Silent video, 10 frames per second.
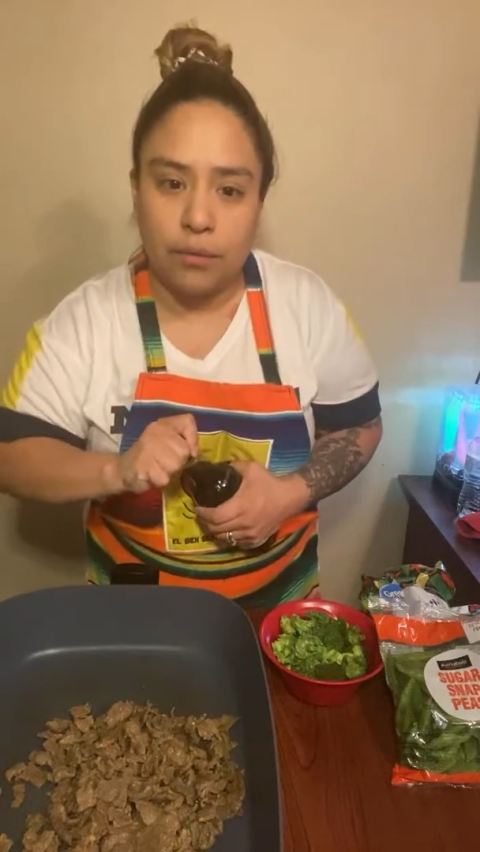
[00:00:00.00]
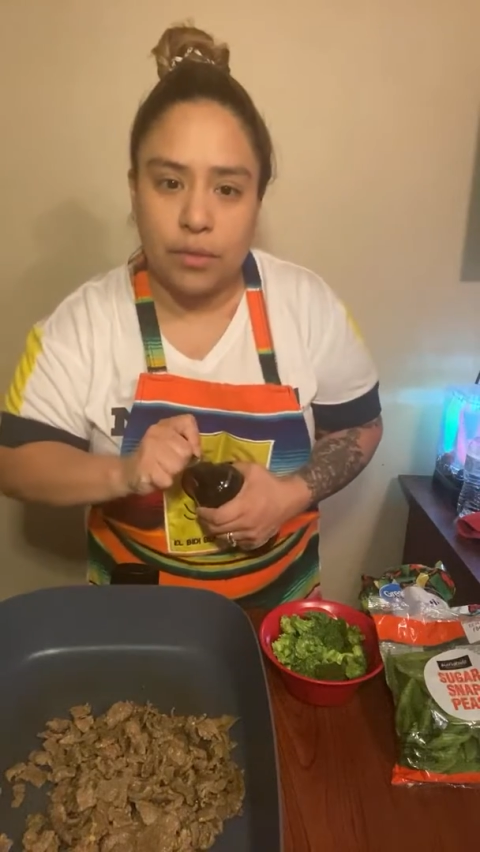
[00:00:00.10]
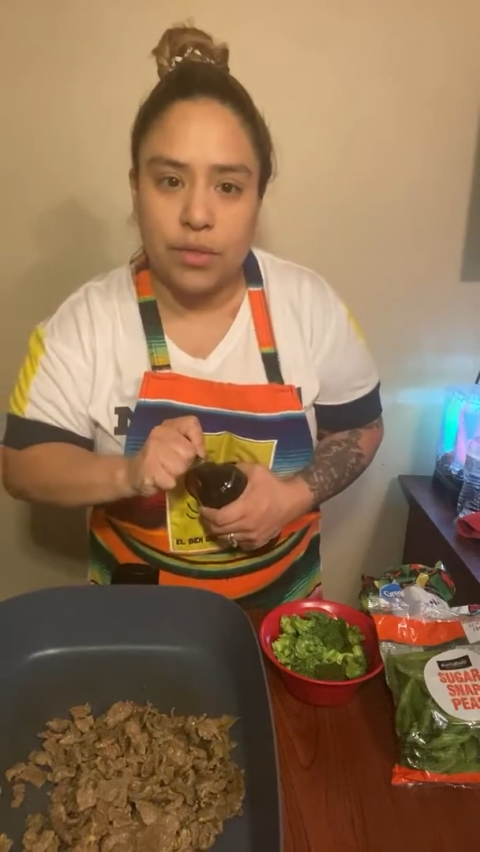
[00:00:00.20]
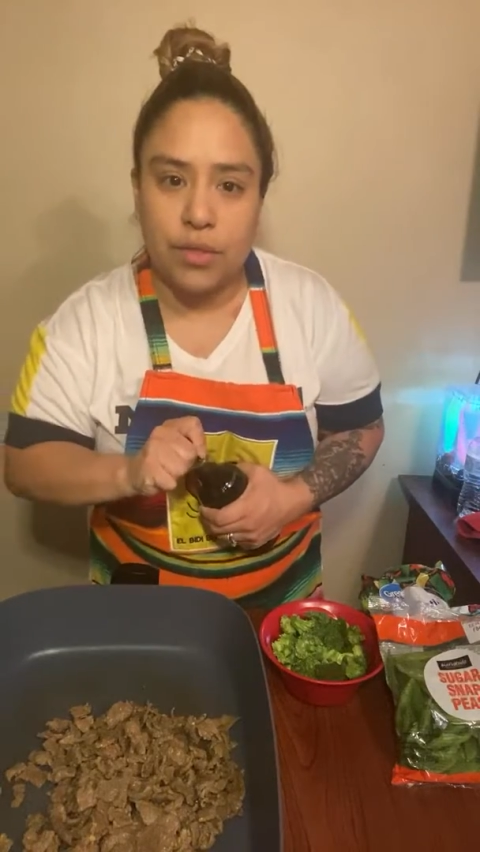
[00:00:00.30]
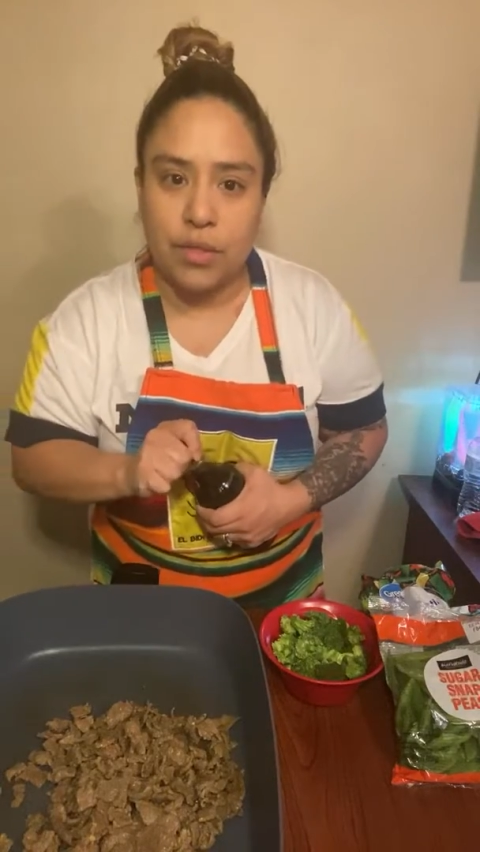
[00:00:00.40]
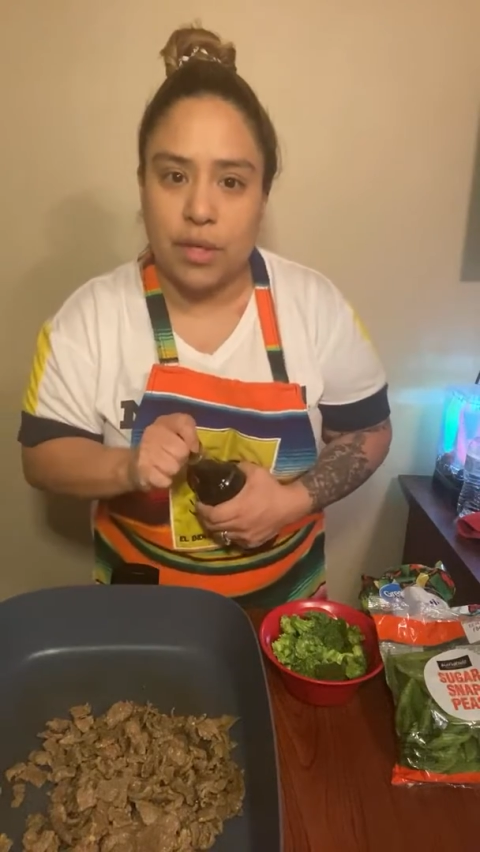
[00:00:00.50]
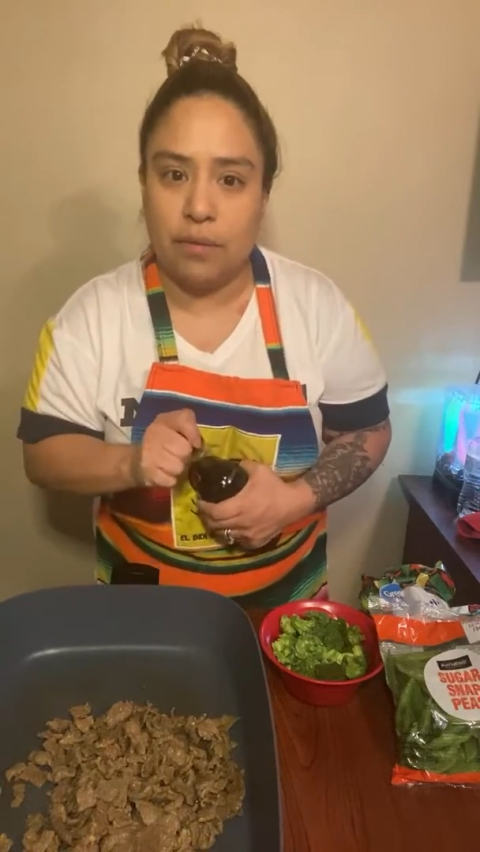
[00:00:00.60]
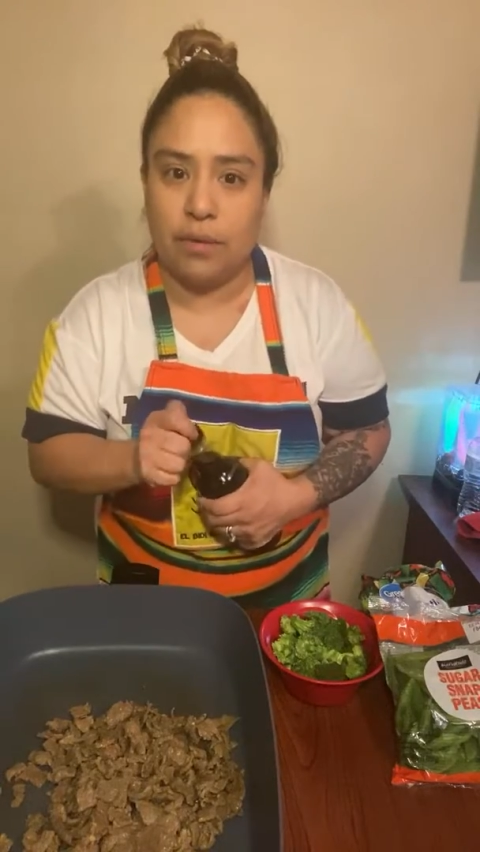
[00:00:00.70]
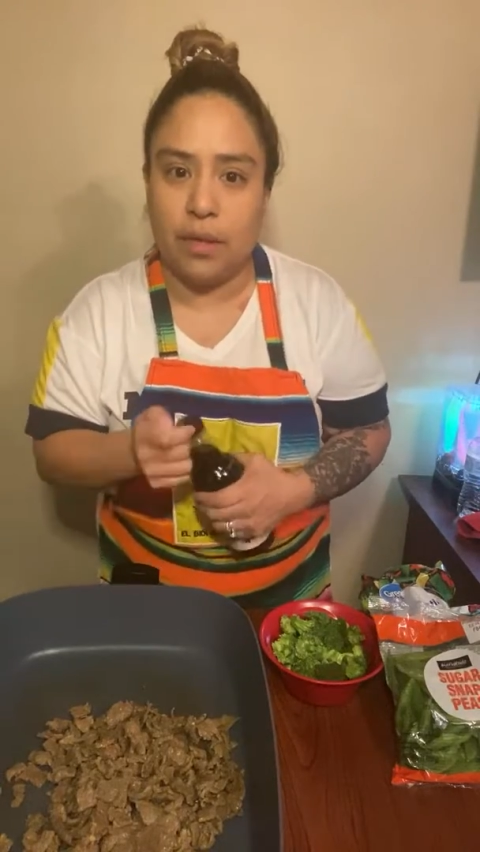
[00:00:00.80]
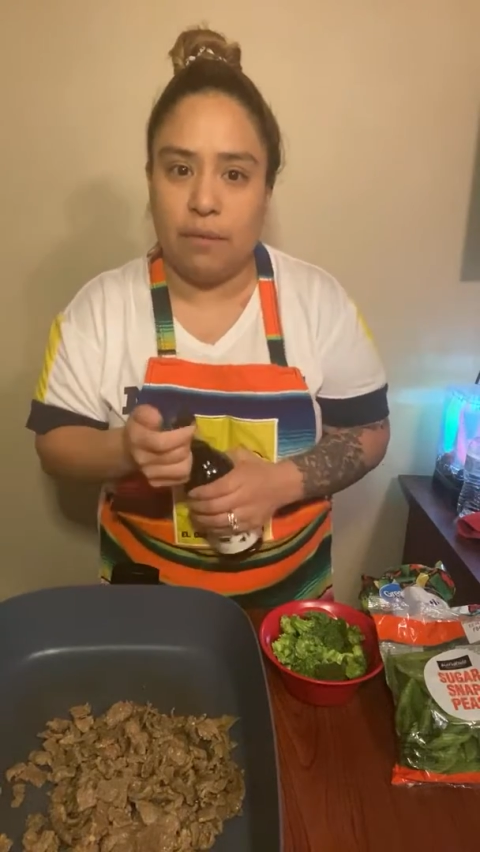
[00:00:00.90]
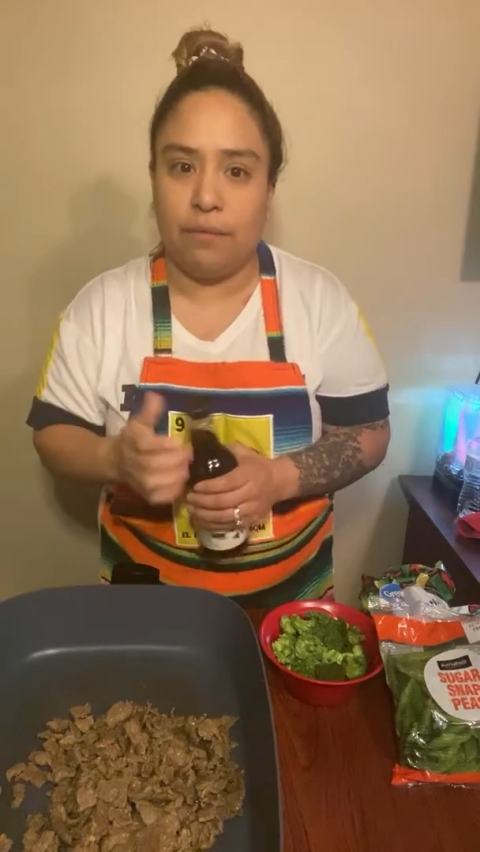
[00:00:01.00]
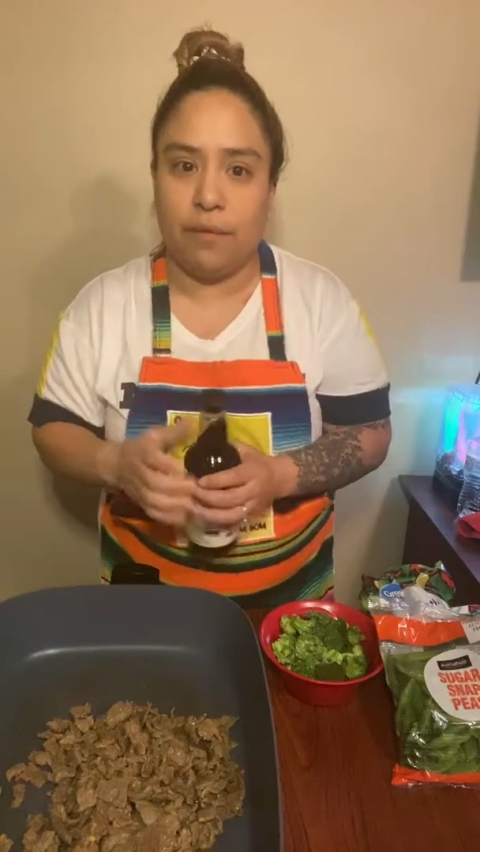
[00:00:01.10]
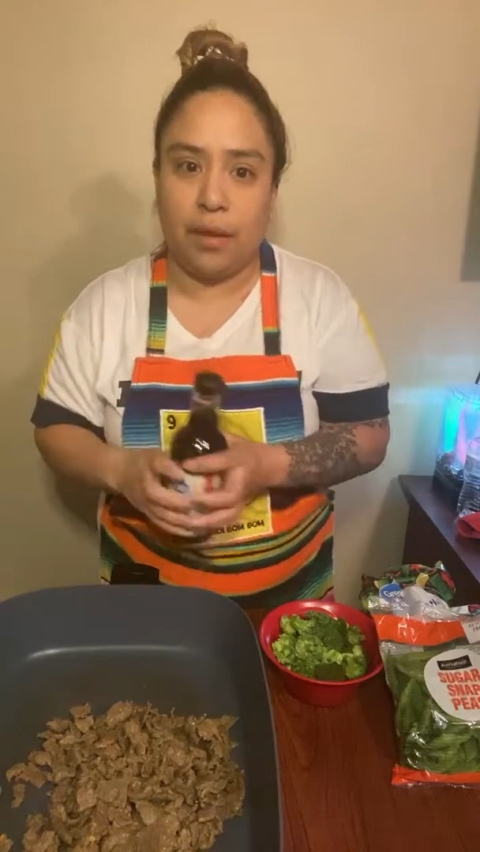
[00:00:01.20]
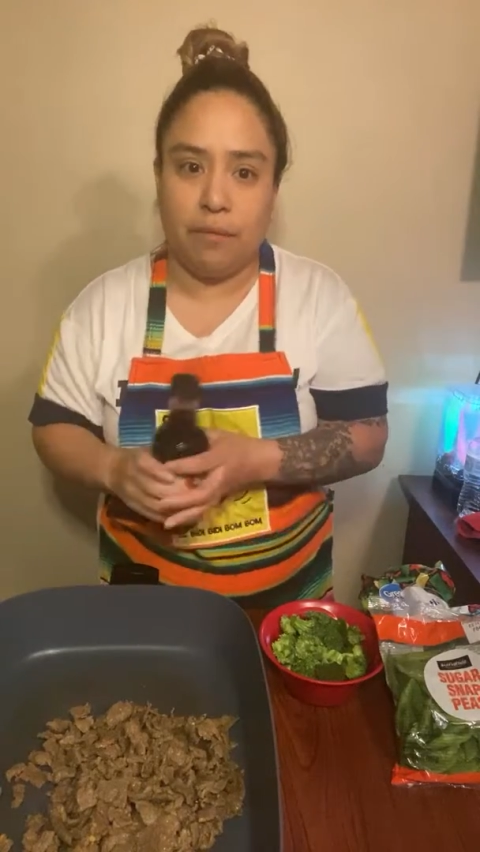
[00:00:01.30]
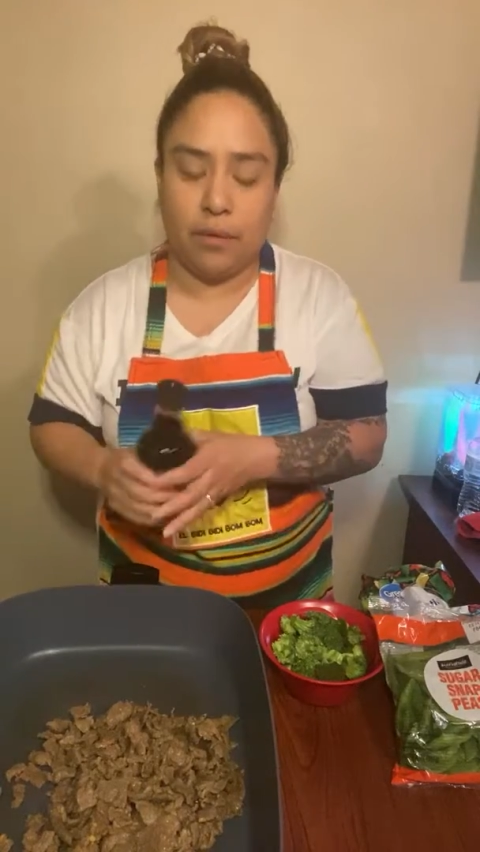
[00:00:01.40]
just to give it that
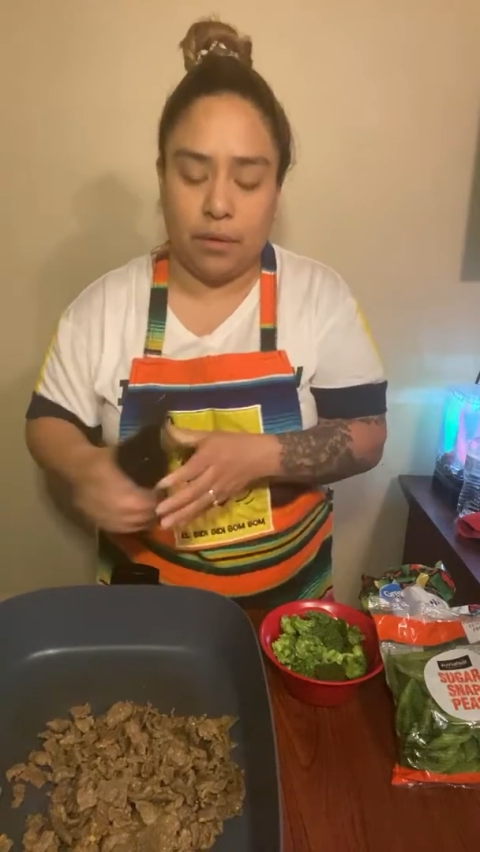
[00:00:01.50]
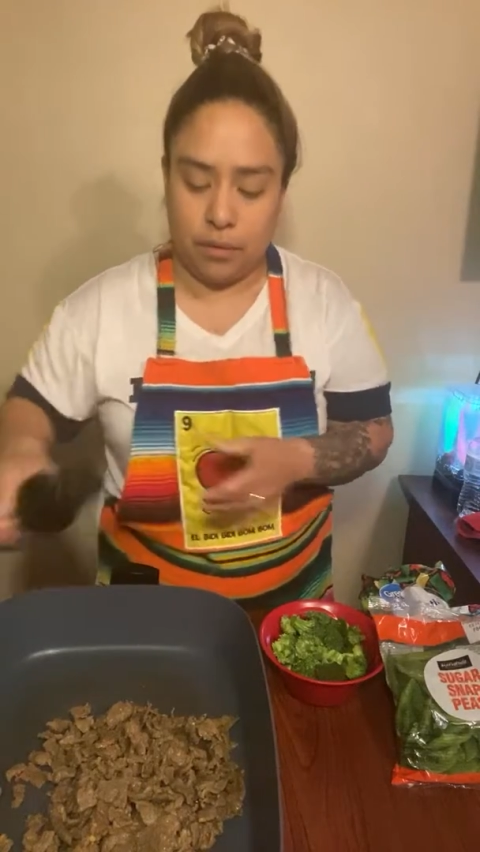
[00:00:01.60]
flavor.